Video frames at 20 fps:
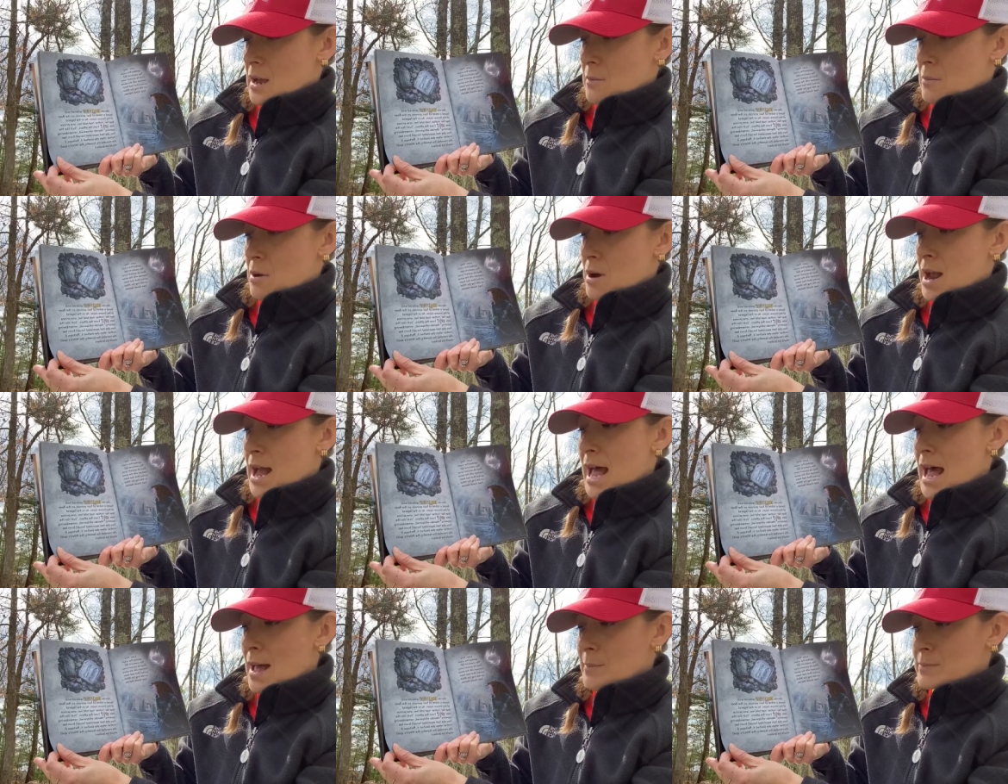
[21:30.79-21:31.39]

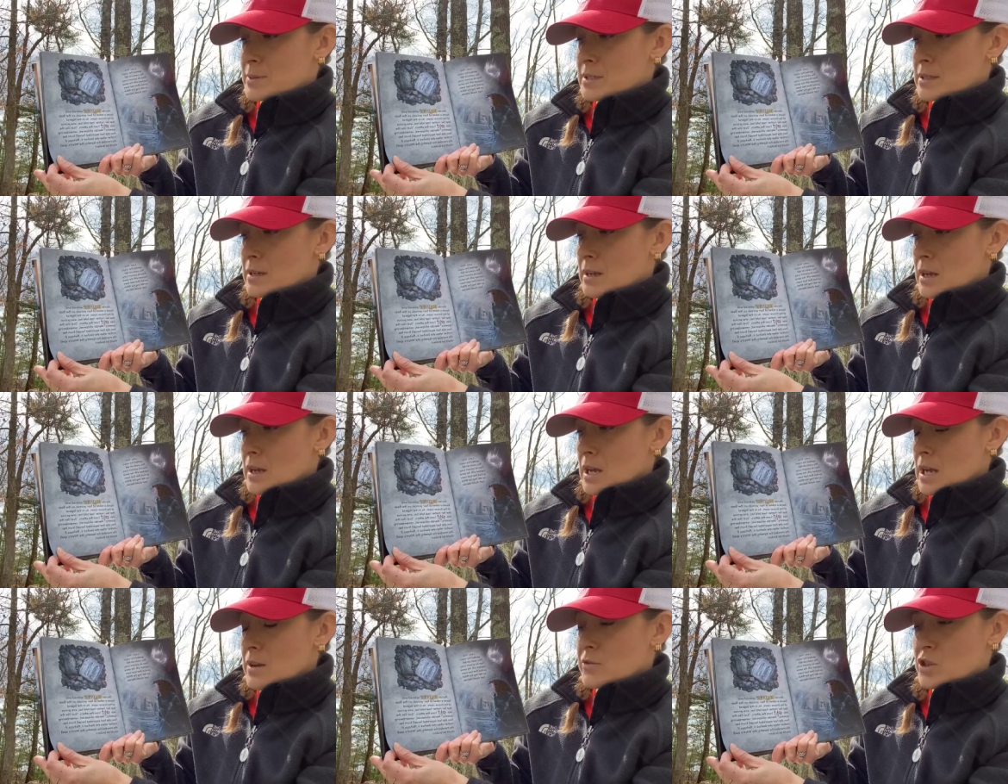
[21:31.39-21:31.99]
Perhaps,
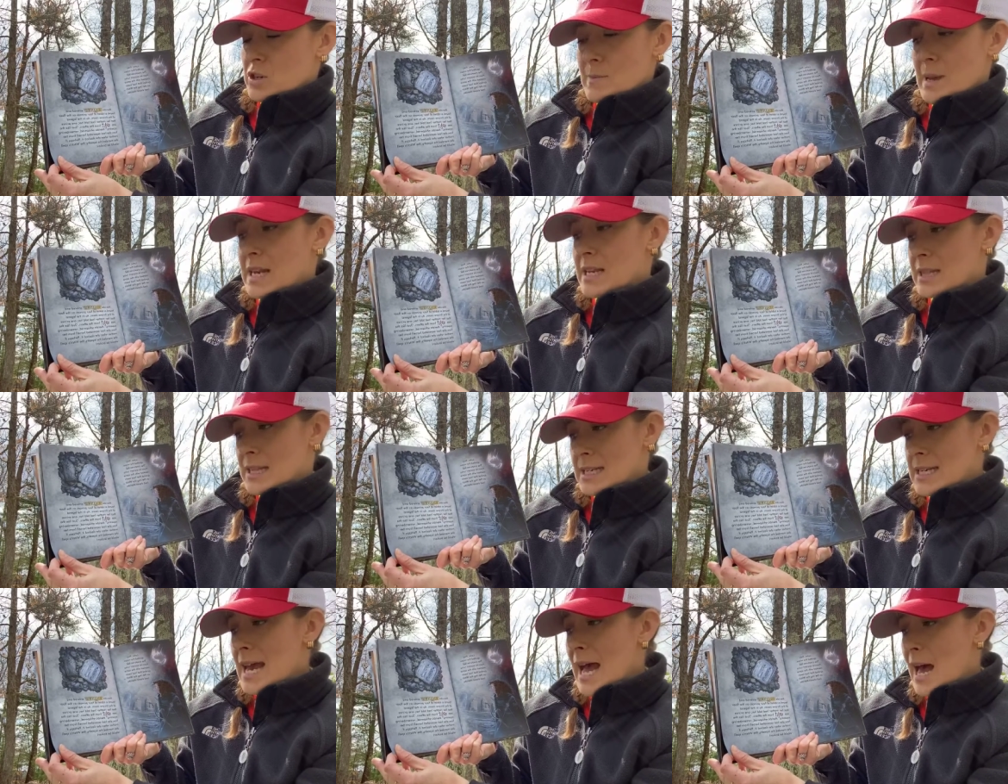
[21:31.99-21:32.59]
if she mended
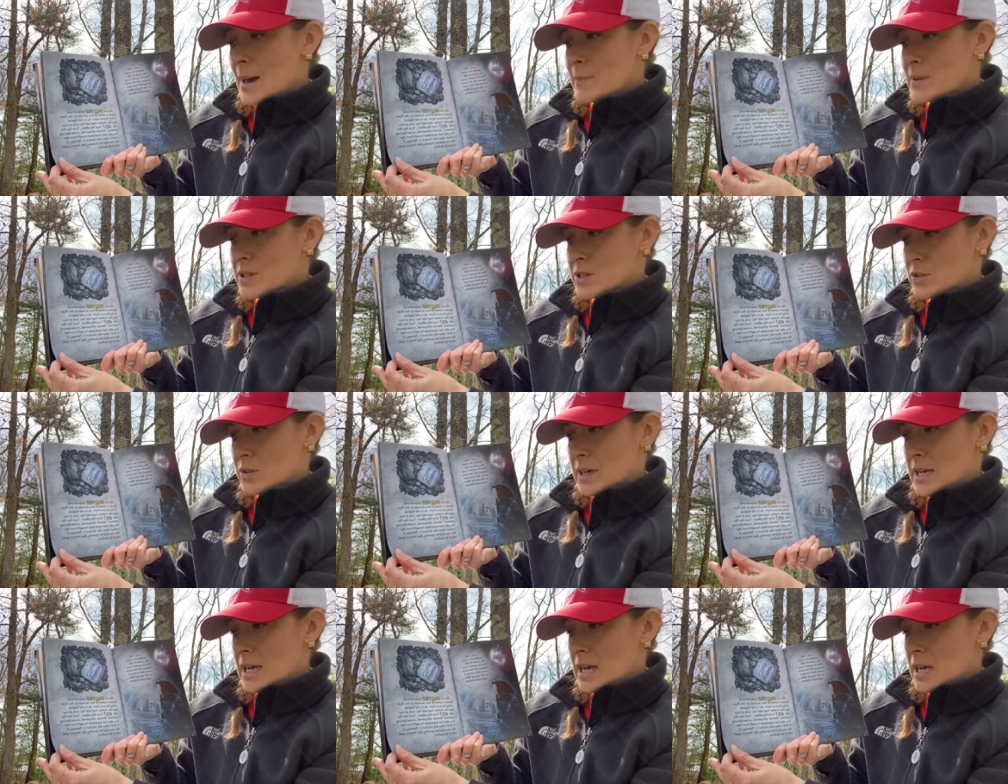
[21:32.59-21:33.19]
the
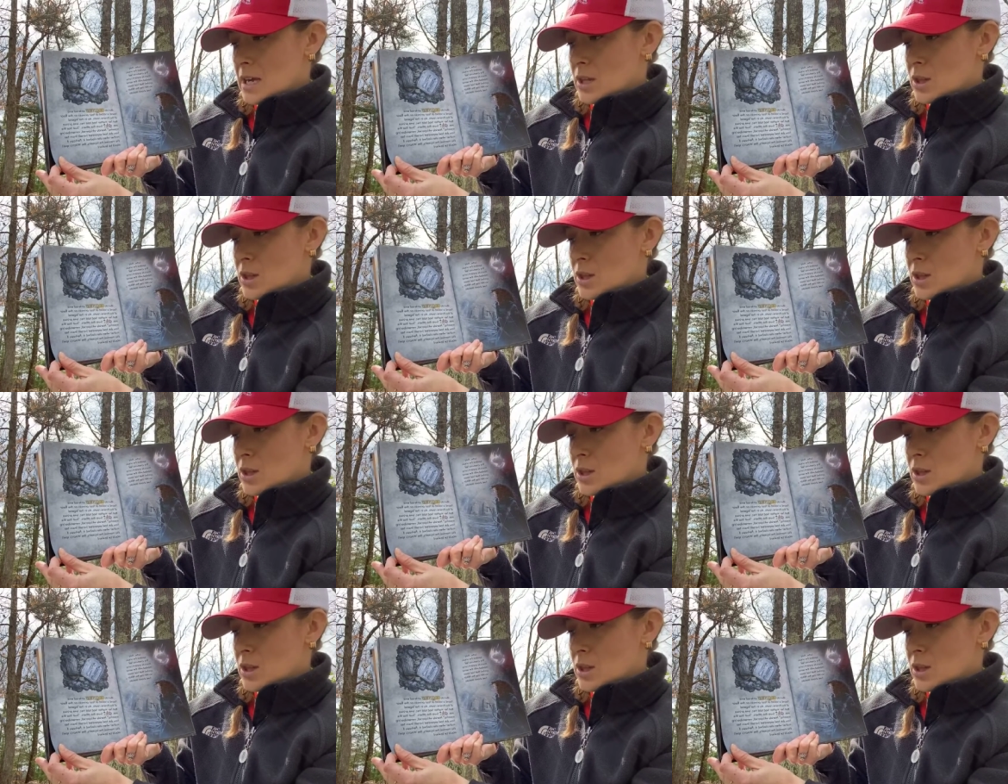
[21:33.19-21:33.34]
tapestry,